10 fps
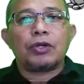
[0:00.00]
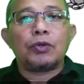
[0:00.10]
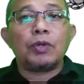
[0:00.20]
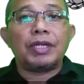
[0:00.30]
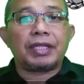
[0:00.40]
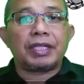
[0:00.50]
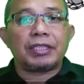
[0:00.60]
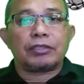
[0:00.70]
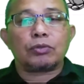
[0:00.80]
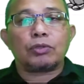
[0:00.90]
do
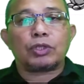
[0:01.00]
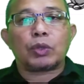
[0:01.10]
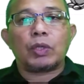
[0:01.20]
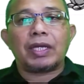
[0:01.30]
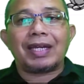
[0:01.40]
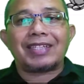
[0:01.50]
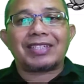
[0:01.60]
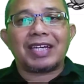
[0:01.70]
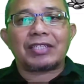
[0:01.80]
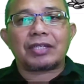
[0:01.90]
little to truly
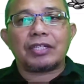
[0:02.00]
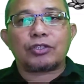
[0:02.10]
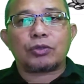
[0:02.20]
assess a